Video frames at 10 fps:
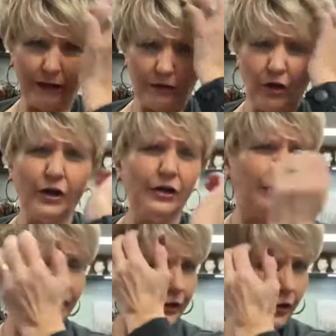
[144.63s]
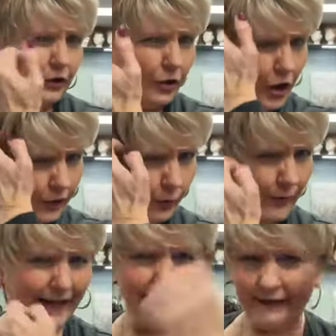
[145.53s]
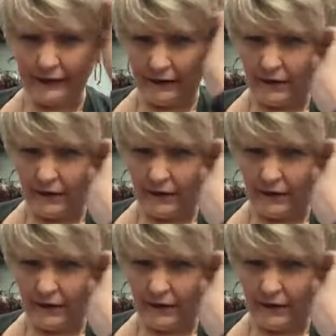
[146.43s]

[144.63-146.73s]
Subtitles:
long wig